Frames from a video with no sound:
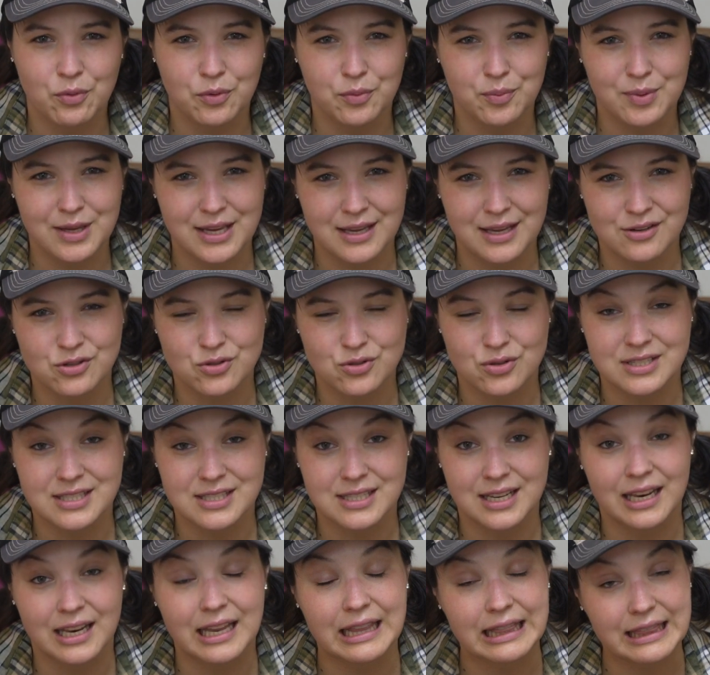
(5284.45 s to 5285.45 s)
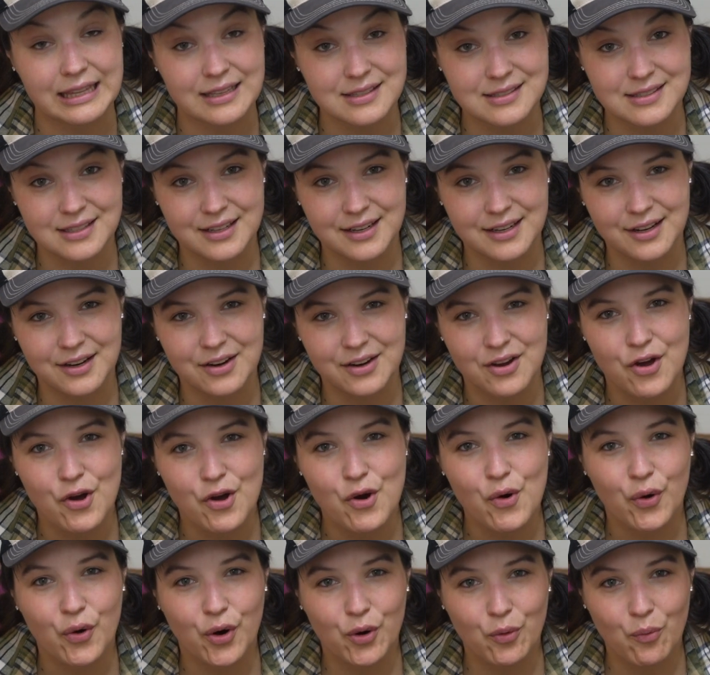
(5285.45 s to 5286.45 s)
would be interested in listening
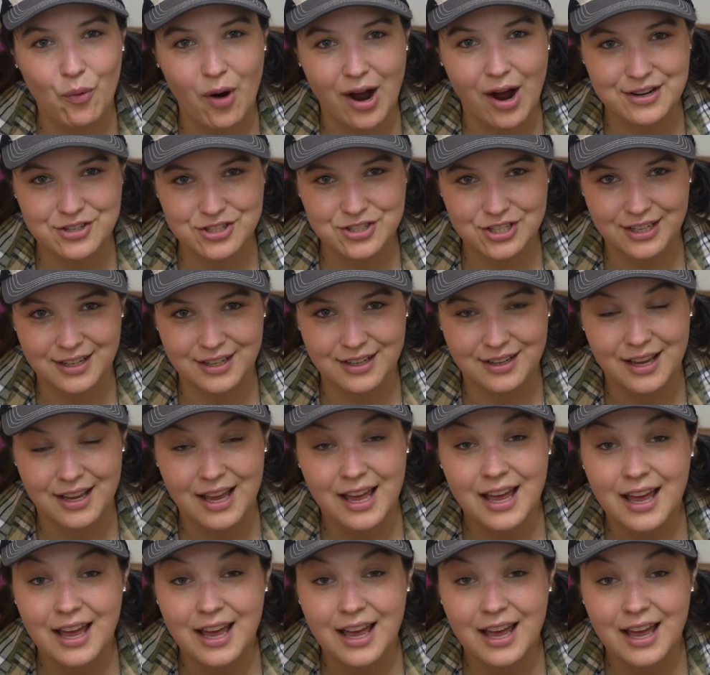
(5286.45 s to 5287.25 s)
or watching,